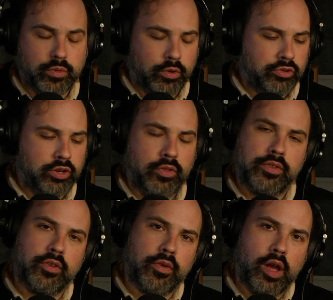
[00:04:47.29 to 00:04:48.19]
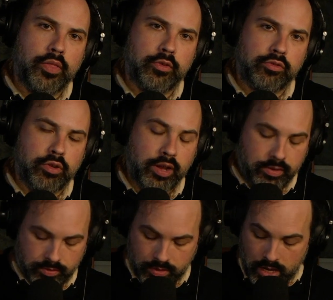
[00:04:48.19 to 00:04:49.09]
Of course, you can do this over other
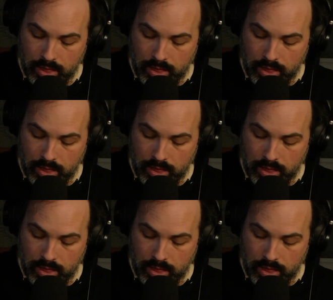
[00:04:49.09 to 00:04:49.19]
strings.